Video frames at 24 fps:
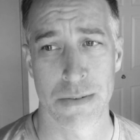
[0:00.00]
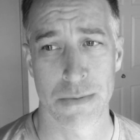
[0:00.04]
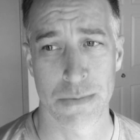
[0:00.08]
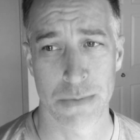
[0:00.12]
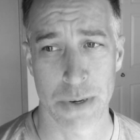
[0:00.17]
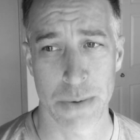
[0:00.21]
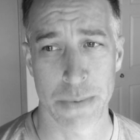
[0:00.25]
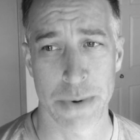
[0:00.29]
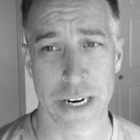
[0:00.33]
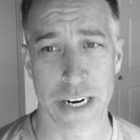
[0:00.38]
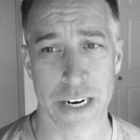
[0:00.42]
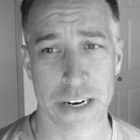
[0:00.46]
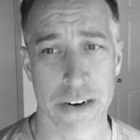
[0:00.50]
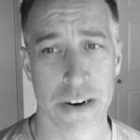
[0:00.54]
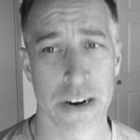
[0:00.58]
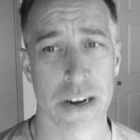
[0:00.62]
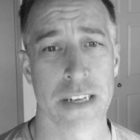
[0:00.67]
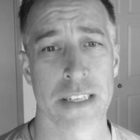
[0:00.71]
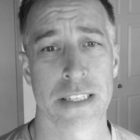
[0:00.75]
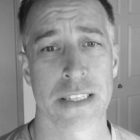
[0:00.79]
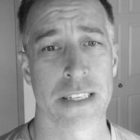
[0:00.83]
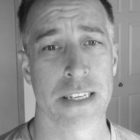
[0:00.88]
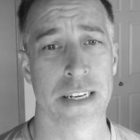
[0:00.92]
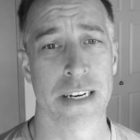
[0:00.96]
We went
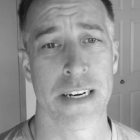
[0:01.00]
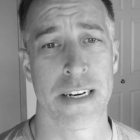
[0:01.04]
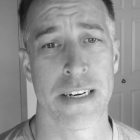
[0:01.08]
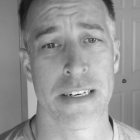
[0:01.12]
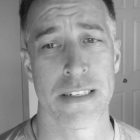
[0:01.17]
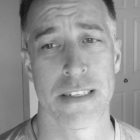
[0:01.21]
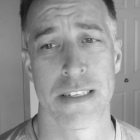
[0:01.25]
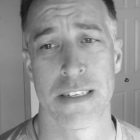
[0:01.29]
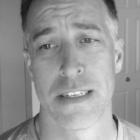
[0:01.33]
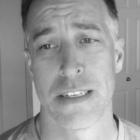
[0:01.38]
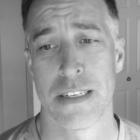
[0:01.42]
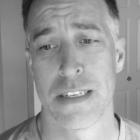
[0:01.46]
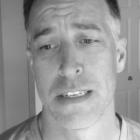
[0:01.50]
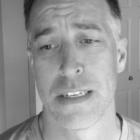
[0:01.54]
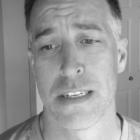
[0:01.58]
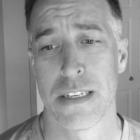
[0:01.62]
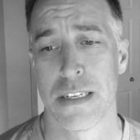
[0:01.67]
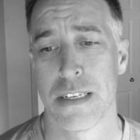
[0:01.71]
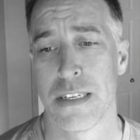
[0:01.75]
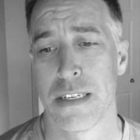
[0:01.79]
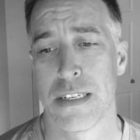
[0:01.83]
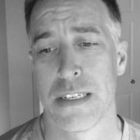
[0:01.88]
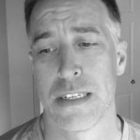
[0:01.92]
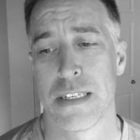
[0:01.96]
across there,
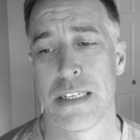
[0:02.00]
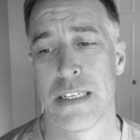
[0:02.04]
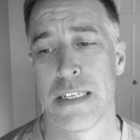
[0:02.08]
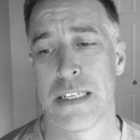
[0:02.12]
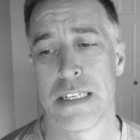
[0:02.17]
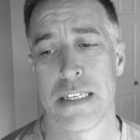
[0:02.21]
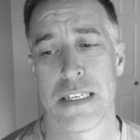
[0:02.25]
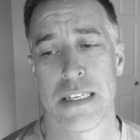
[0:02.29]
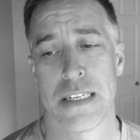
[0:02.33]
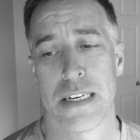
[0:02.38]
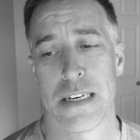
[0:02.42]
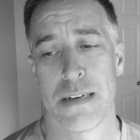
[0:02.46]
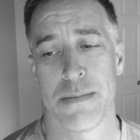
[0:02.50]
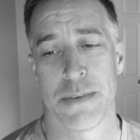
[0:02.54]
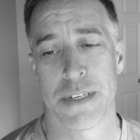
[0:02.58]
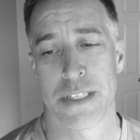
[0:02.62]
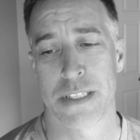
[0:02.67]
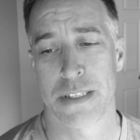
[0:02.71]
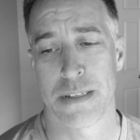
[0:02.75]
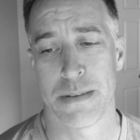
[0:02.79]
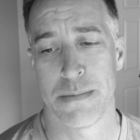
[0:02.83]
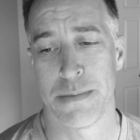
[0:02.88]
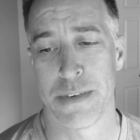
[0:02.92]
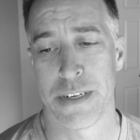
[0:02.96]
I
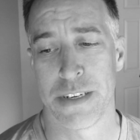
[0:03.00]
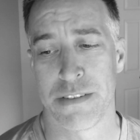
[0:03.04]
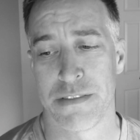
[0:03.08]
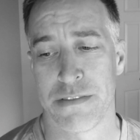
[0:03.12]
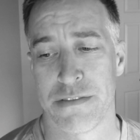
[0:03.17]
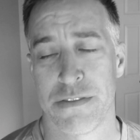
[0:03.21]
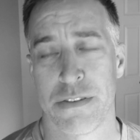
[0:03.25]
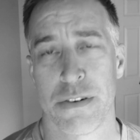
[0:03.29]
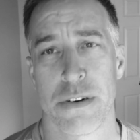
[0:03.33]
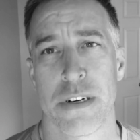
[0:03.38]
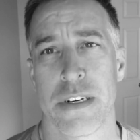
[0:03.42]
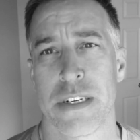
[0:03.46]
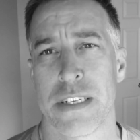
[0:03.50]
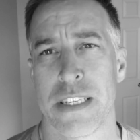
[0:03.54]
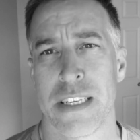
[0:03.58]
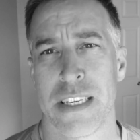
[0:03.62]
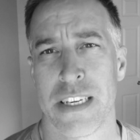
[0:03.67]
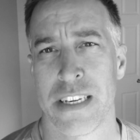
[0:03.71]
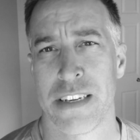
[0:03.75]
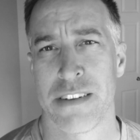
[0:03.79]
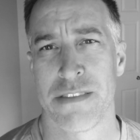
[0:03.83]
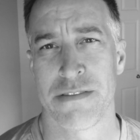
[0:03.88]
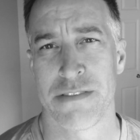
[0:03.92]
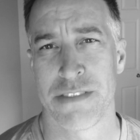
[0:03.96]
must have been
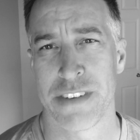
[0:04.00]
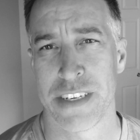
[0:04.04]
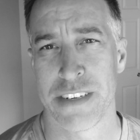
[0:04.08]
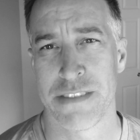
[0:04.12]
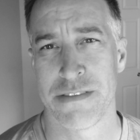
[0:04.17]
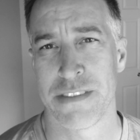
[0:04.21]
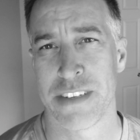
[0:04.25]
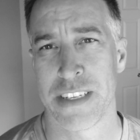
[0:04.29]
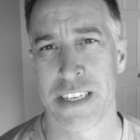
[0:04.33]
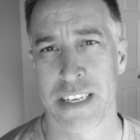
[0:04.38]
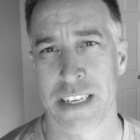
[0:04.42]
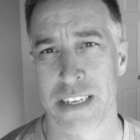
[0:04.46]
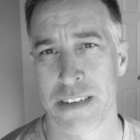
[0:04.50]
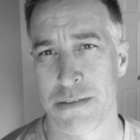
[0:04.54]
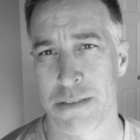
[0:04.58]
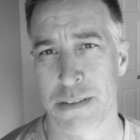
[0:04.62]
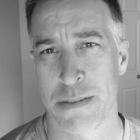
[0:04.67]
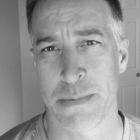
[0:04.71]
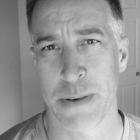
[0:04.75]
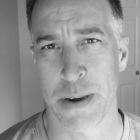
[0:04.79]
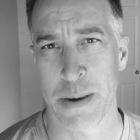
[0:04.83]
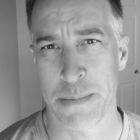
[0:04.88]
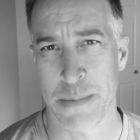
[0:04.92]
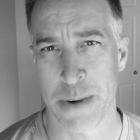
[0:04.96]
14, 15
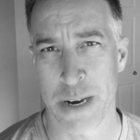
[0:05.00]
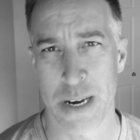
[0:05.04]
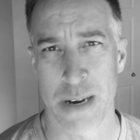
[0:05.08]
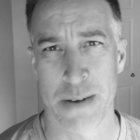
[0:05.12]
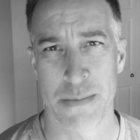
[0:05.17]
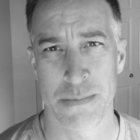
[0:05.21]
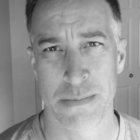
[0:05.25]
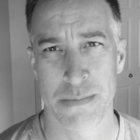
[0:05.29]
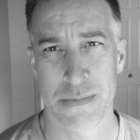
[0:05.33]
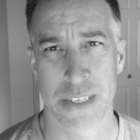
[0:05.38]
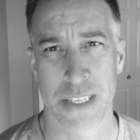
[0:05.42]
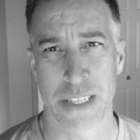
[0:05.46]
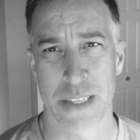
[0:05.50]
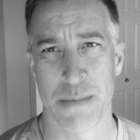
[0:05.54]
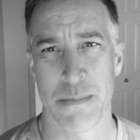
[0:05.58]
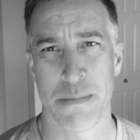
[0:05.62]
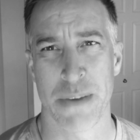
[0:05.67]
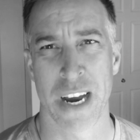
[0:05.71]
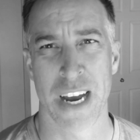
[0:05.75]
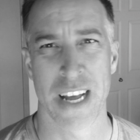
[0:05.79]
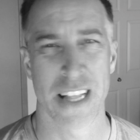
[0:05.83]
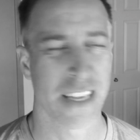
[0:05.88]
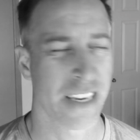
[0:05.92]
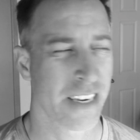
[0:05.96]
with my mom in the
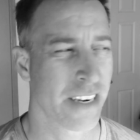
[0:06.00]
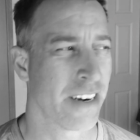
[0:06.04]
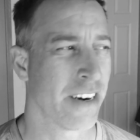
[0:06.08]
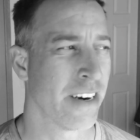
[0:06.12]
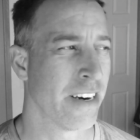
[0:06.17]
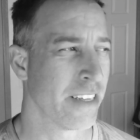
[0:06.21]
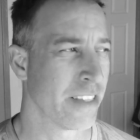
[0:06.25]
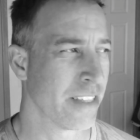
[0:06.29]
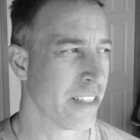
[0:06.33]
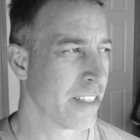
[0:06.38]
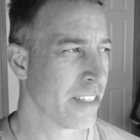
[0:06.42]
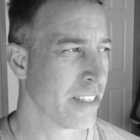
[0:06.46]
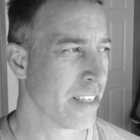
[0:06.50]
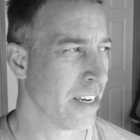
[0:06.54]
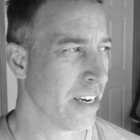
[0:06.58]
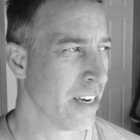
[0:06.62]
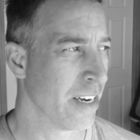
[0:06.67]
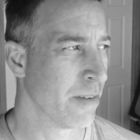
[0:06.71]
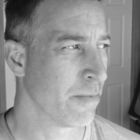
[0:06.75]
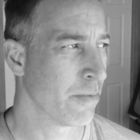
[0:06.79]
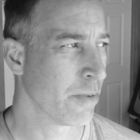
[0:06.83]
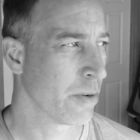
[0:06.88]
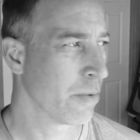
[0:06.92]
pilot car at the time.